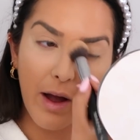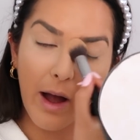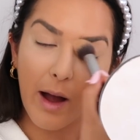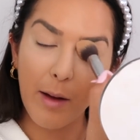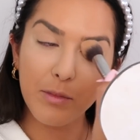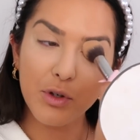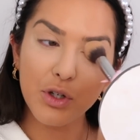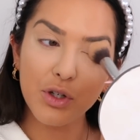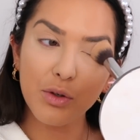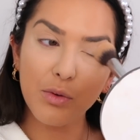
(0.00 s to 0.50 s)
but
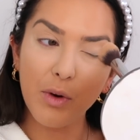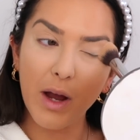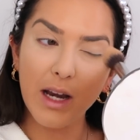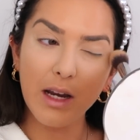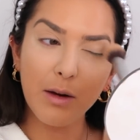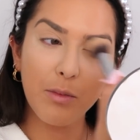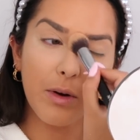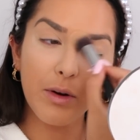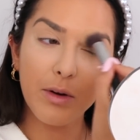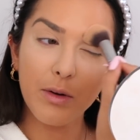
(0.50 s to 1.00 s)
I'm sure
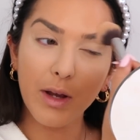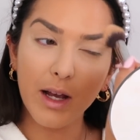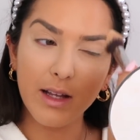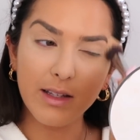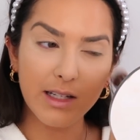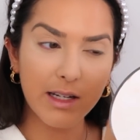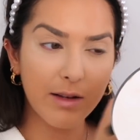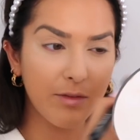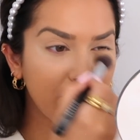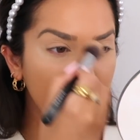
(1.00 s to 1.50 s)
anyone who
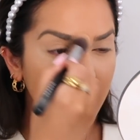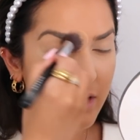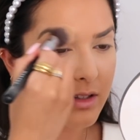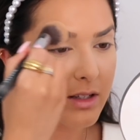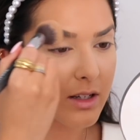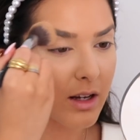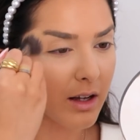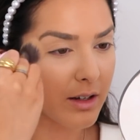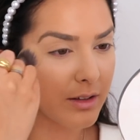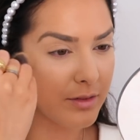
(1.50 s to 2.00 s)
gets lip
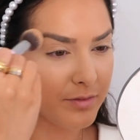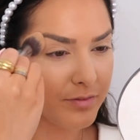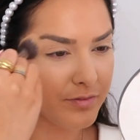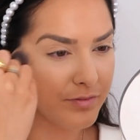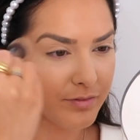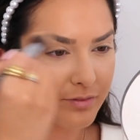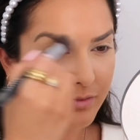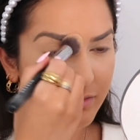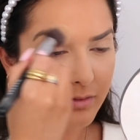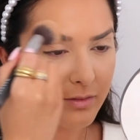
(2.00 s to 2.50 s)
fillers done
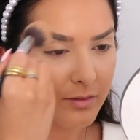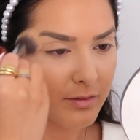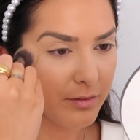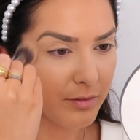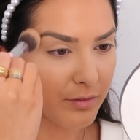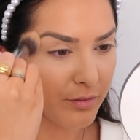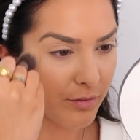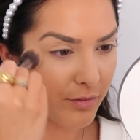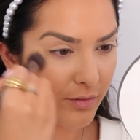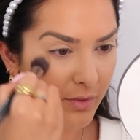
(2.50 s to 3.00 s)

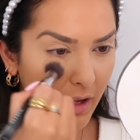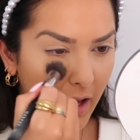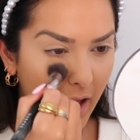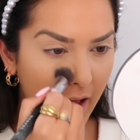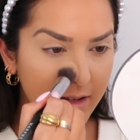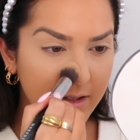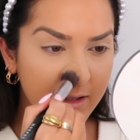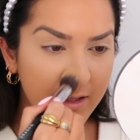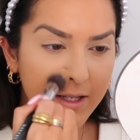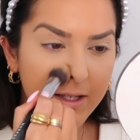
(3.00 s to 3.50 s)

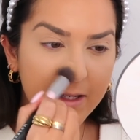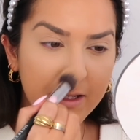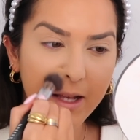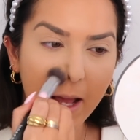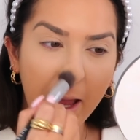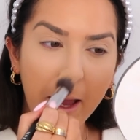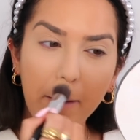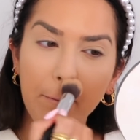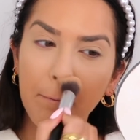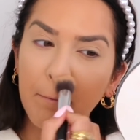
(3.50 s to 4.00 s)
has this
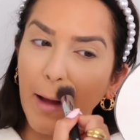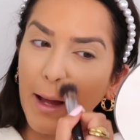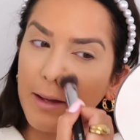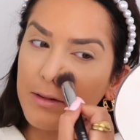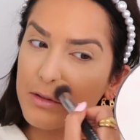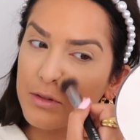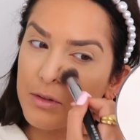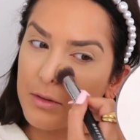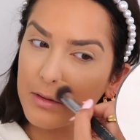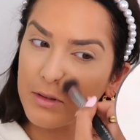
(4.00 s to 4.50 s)
same
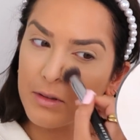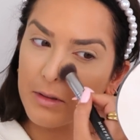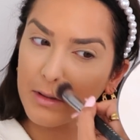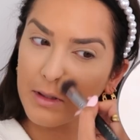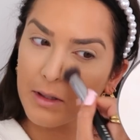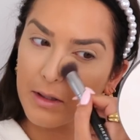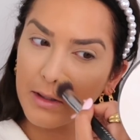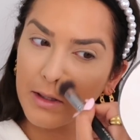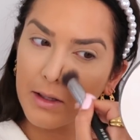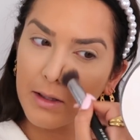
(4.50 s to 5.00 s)
battle
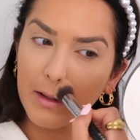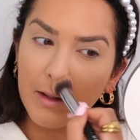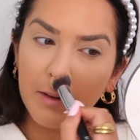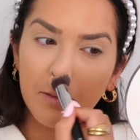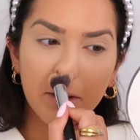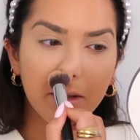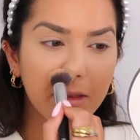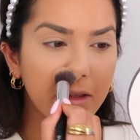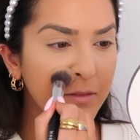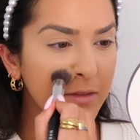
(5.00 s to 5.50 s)

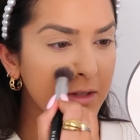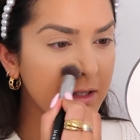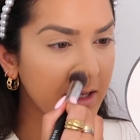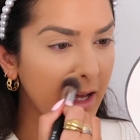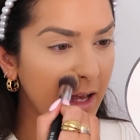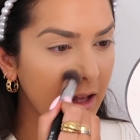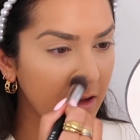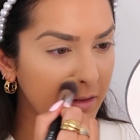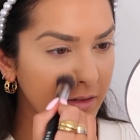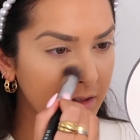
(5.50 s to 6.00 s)
with
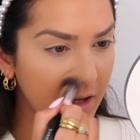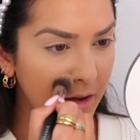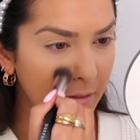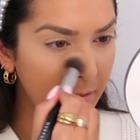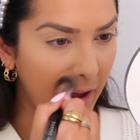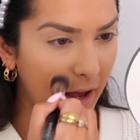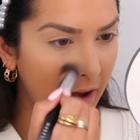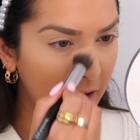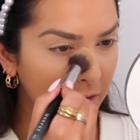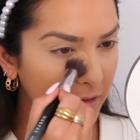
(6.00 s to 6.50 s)
themselves
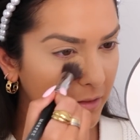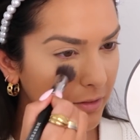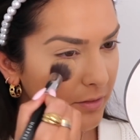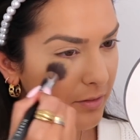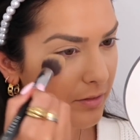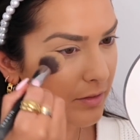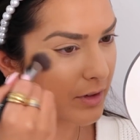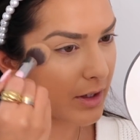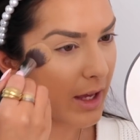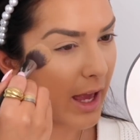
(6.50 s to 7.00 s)
about
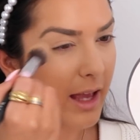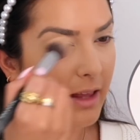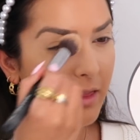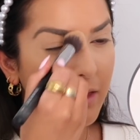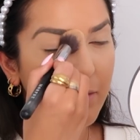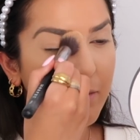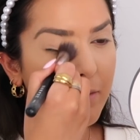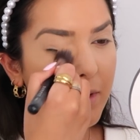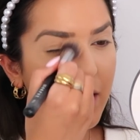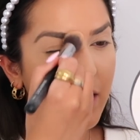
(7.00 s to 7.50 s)
getting
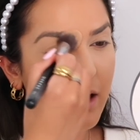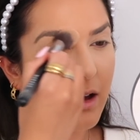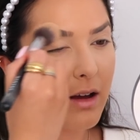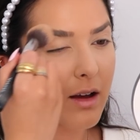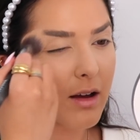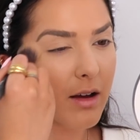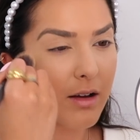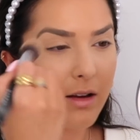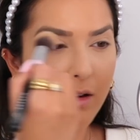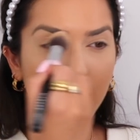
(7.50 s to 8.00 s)
them
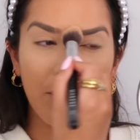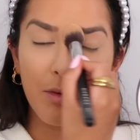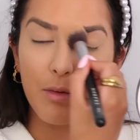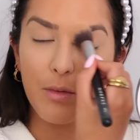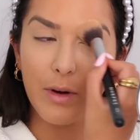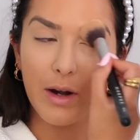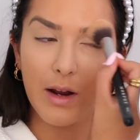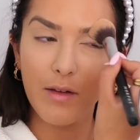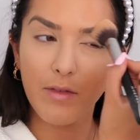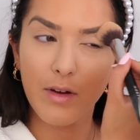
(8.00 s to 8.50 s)
bigger
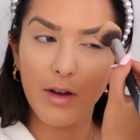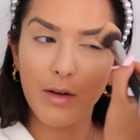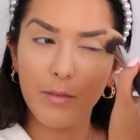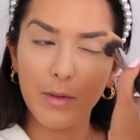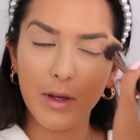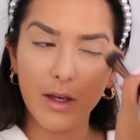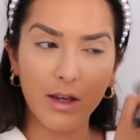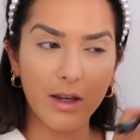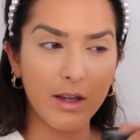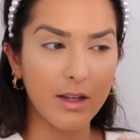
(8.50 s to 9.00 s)
or whatever,
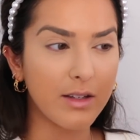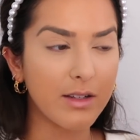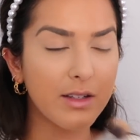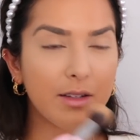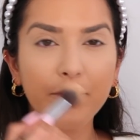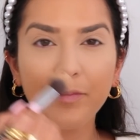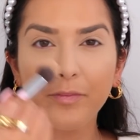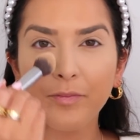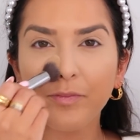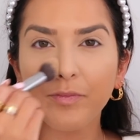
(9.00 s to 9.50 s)
because
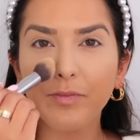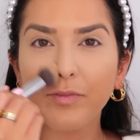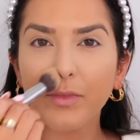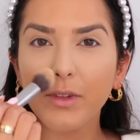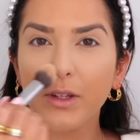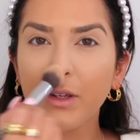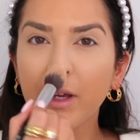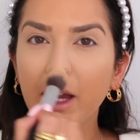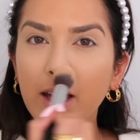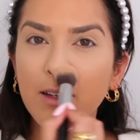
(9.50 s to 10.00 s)

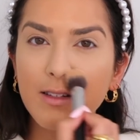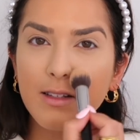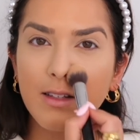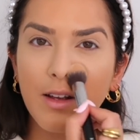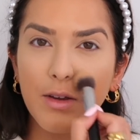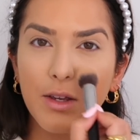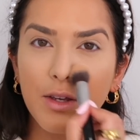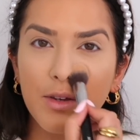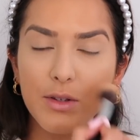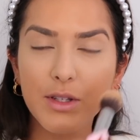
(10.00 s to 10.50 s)
you get
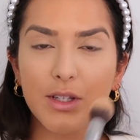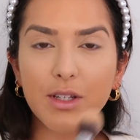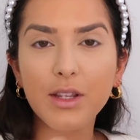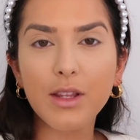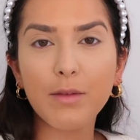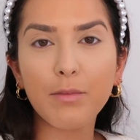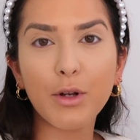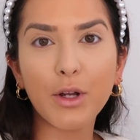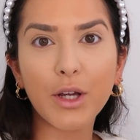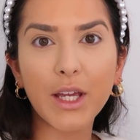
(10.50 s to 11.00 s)
so used to
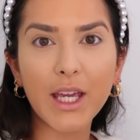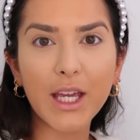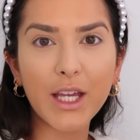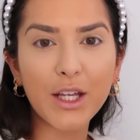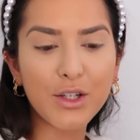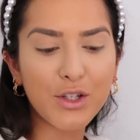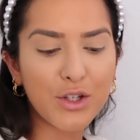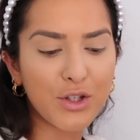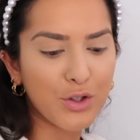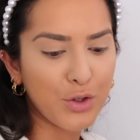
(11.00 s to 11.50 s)
them
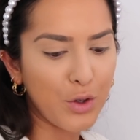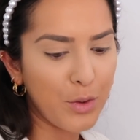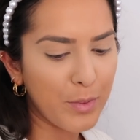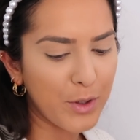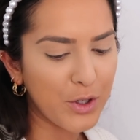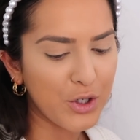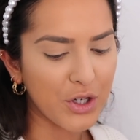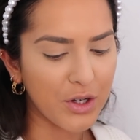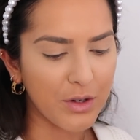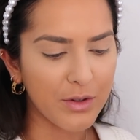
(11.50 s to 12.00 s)
looking
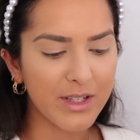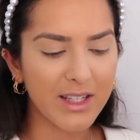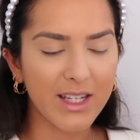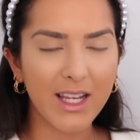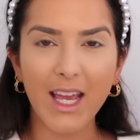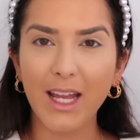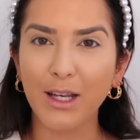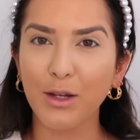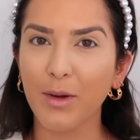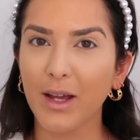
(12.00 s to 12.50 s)
super
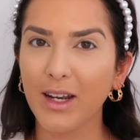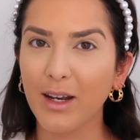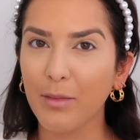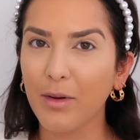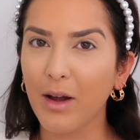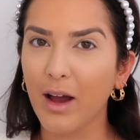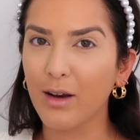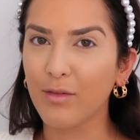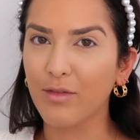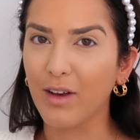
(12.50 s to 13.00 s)
juicy and you end
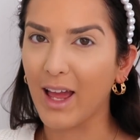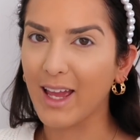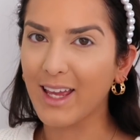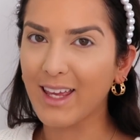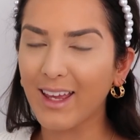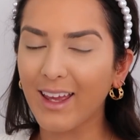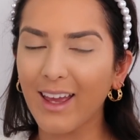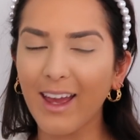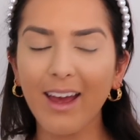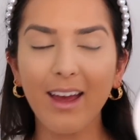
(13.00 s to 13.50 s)
up kind of
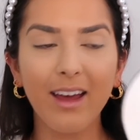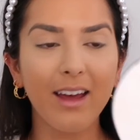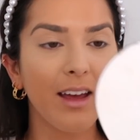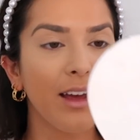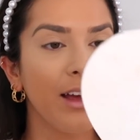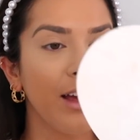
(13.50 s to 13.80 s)
liking it.